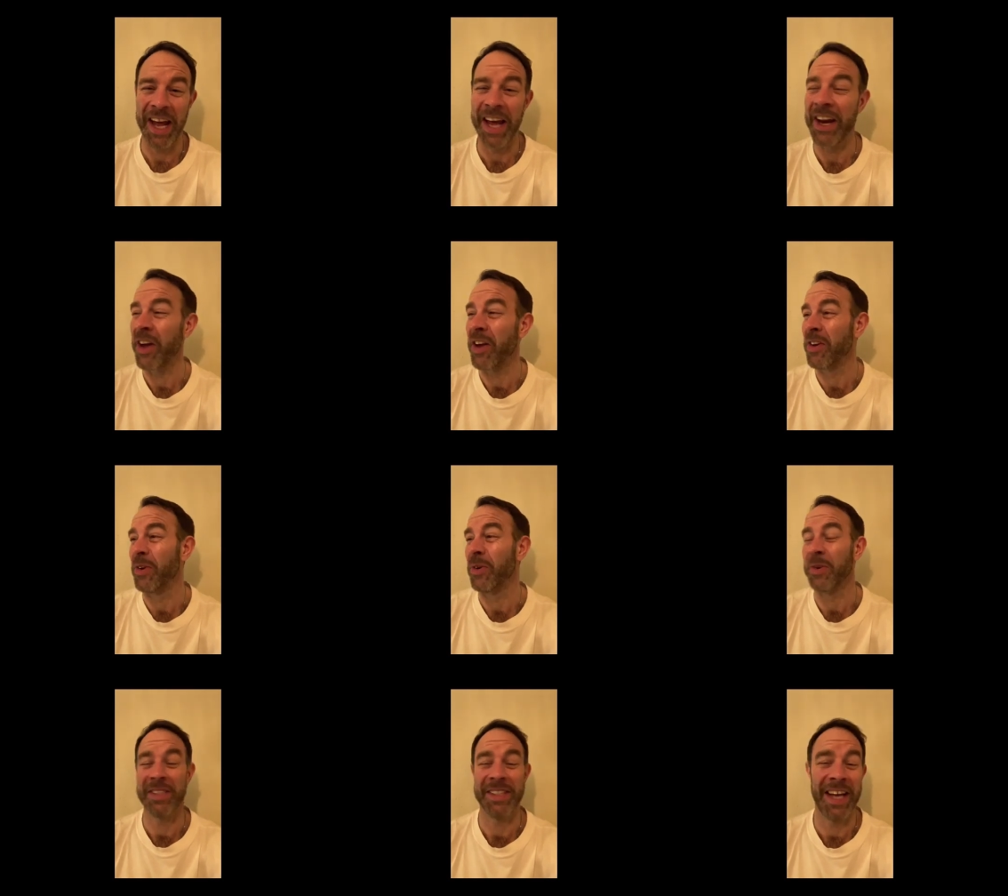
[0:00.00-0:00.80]
and I
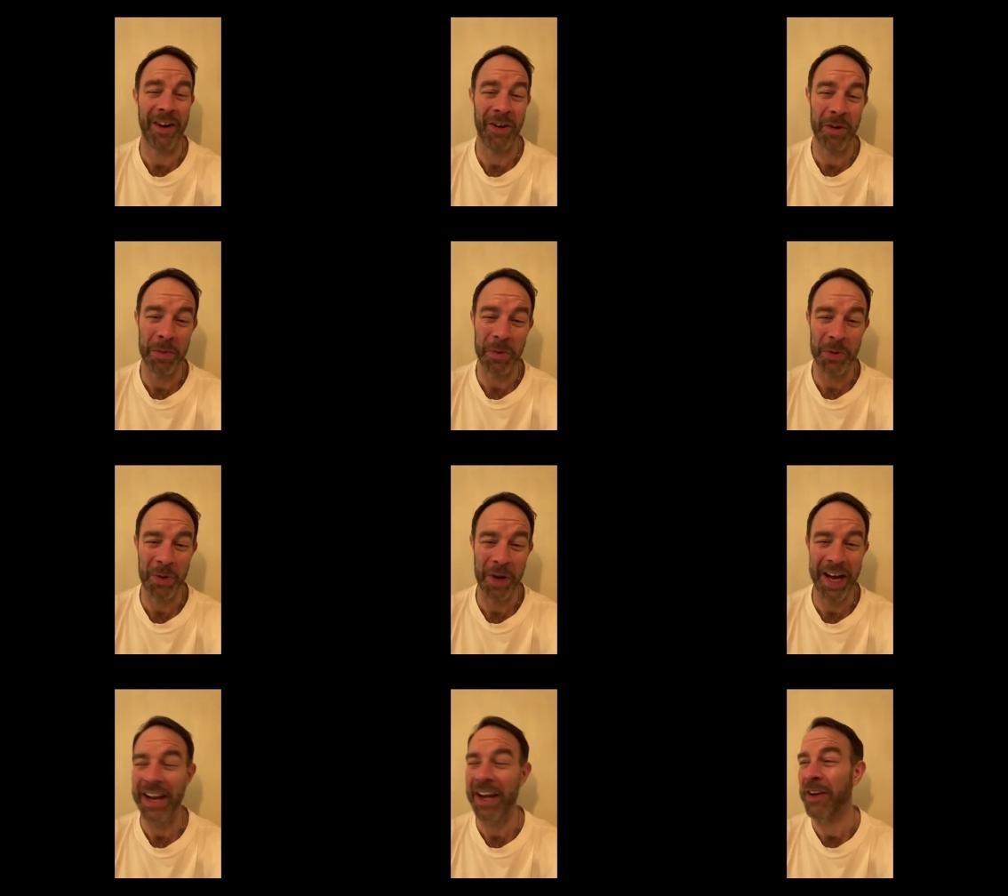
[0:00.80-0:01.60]
looked
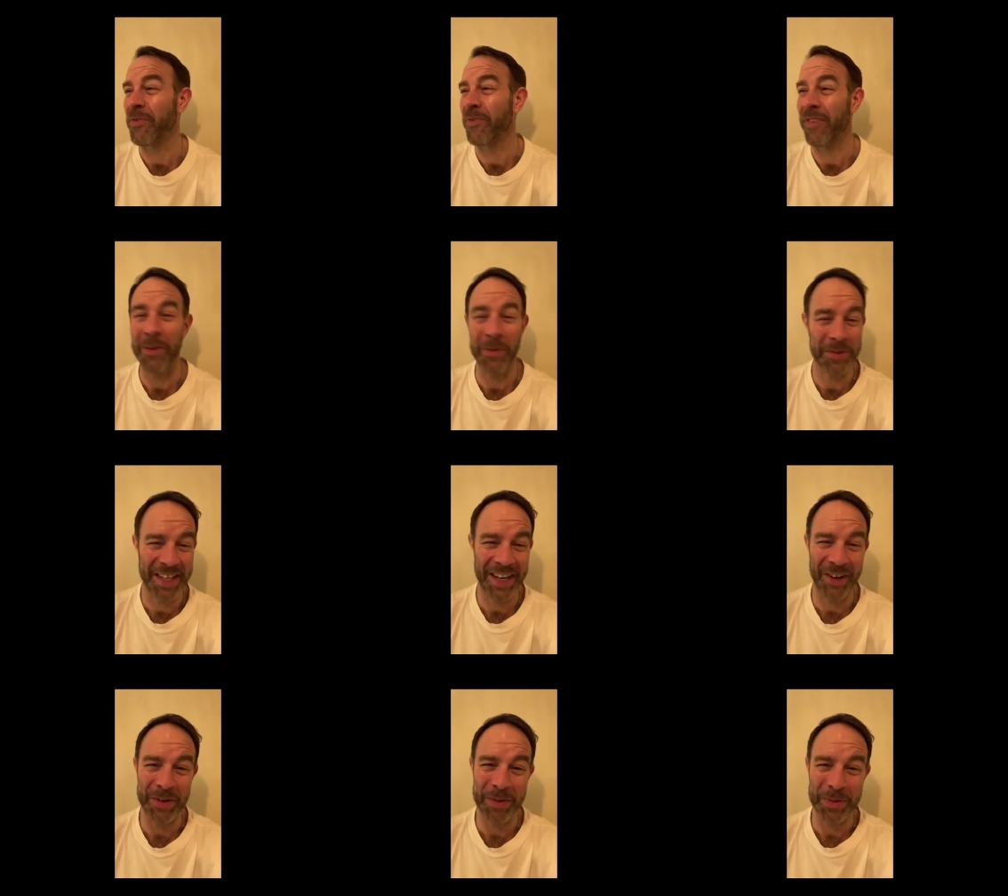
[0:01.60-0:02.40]
terrible and I felt
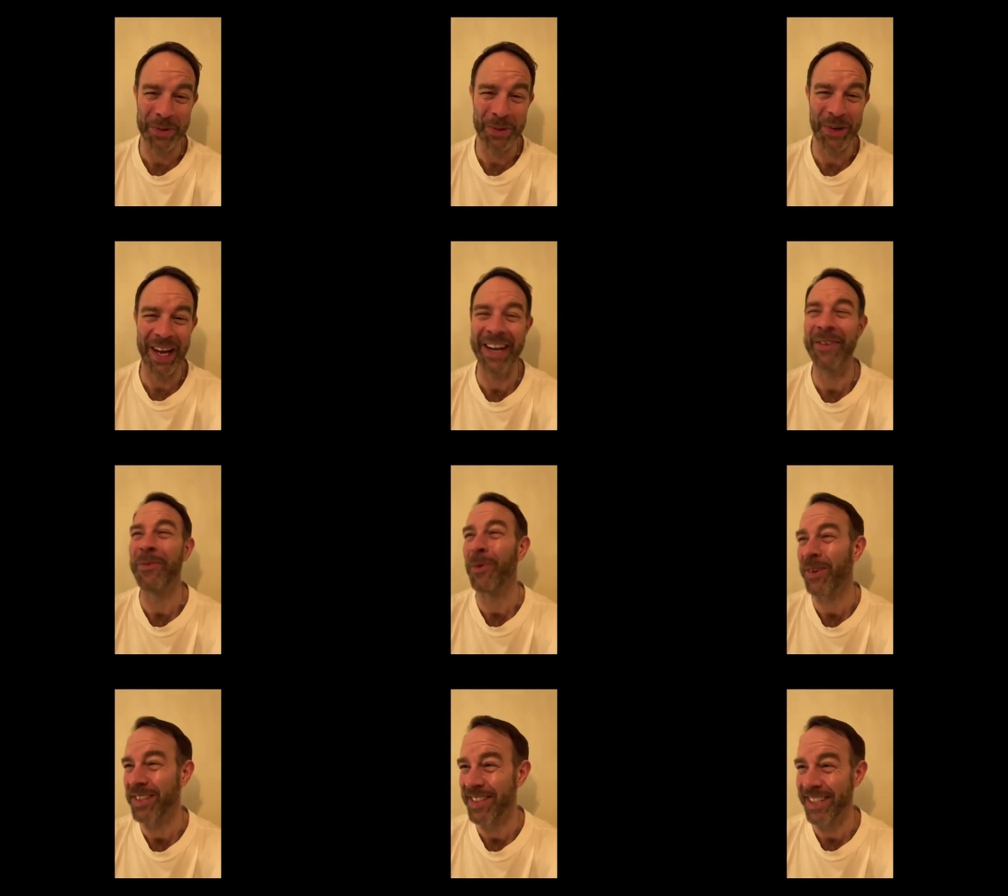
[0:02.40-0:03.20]
terrible and it
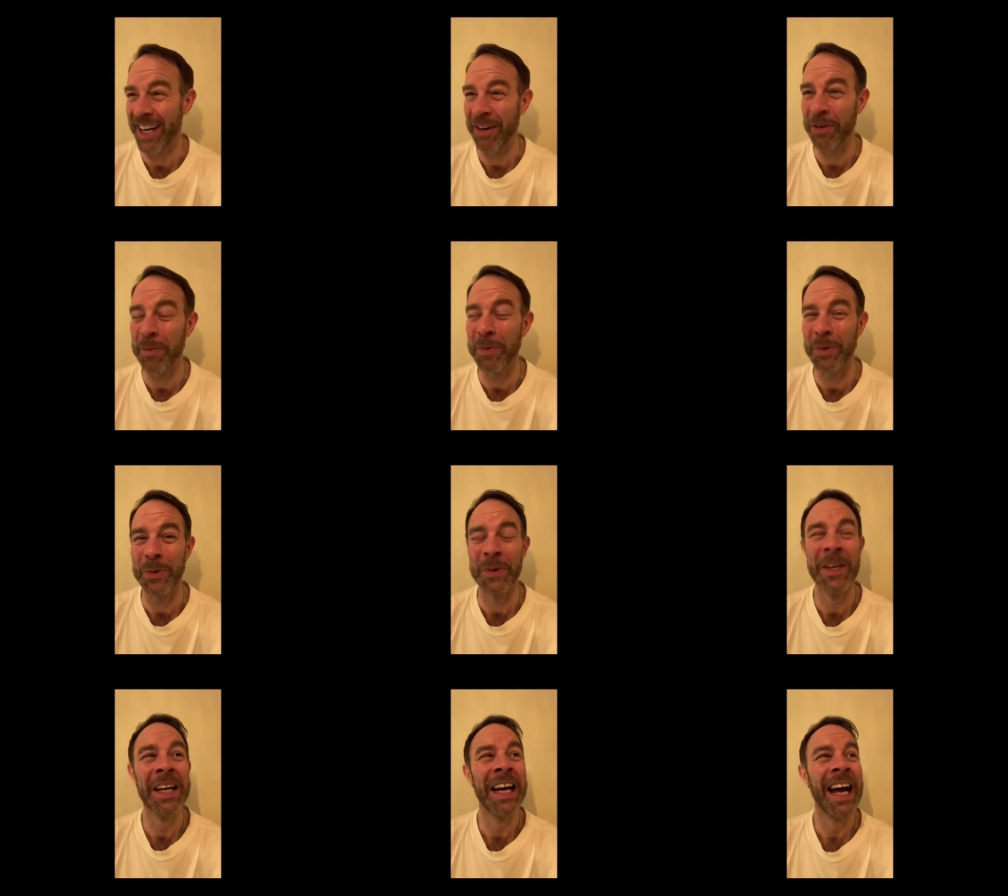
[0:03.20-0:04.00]
was terrible.